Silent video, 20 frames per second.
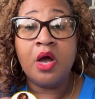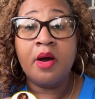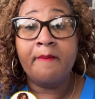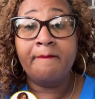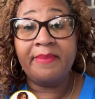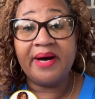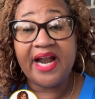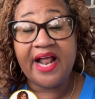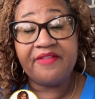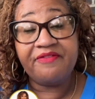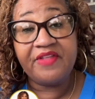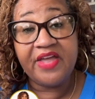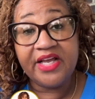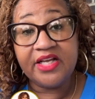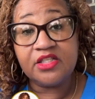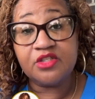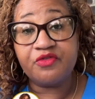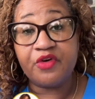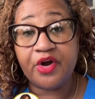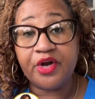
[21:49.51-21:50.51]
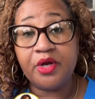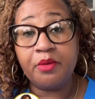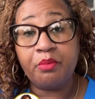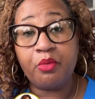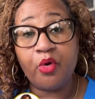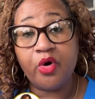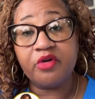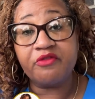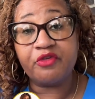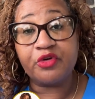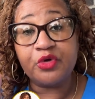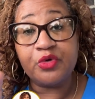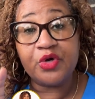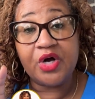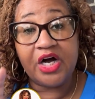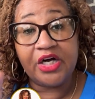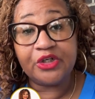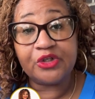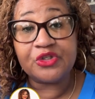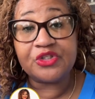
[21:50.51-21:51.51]
But I think it's very important for you to
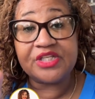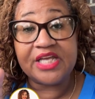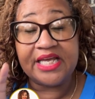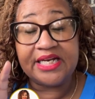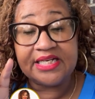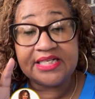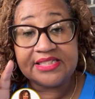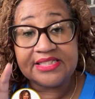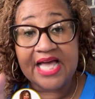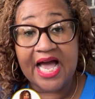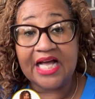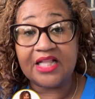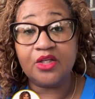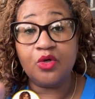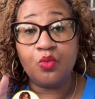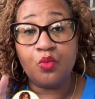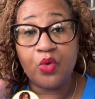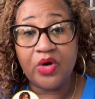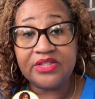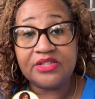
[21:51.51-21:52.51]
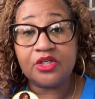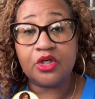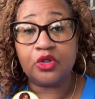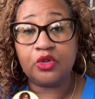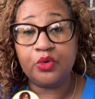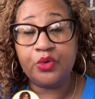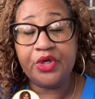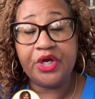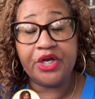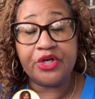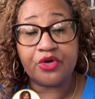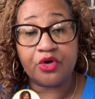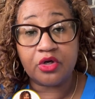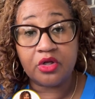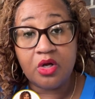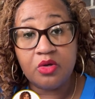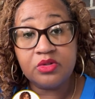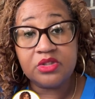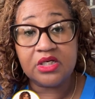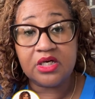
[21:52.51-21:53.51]
understand exactly what's included in your
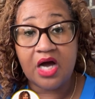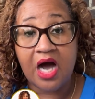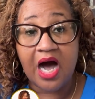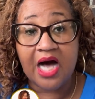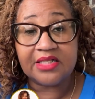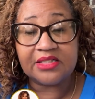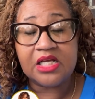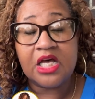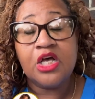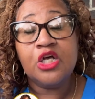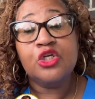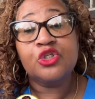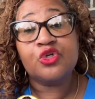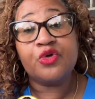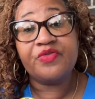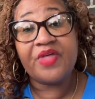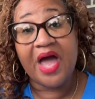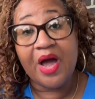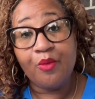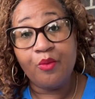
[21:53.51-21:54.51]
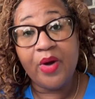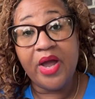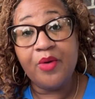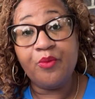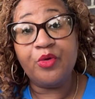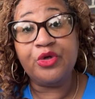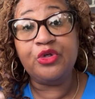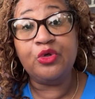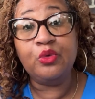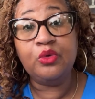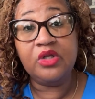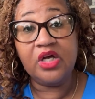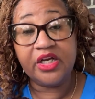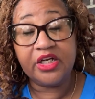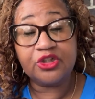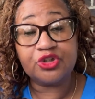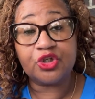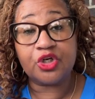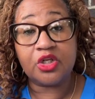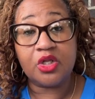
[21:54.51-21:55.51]
closing costs, so that way when you look
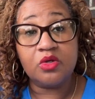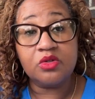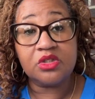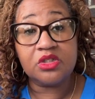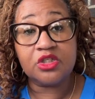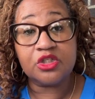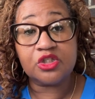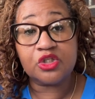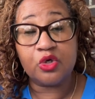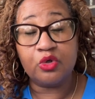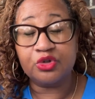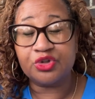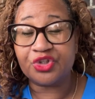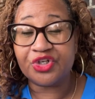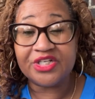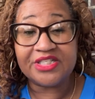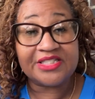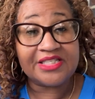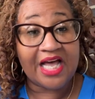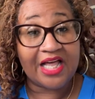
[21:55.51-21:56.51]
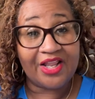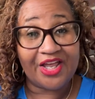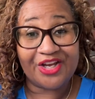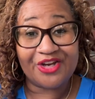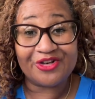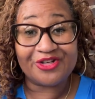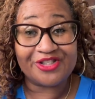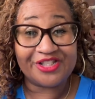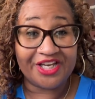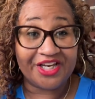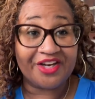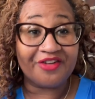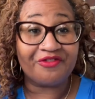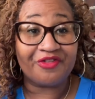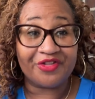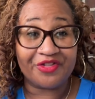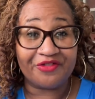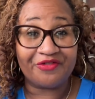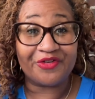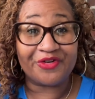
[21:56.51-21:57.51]
at your closing disclosure, it's not like you're seeing it for
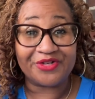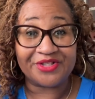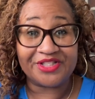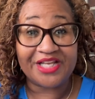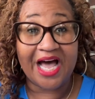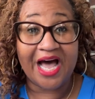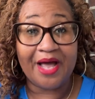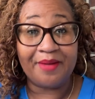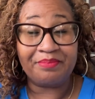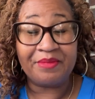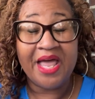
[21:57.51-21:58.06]
the first time.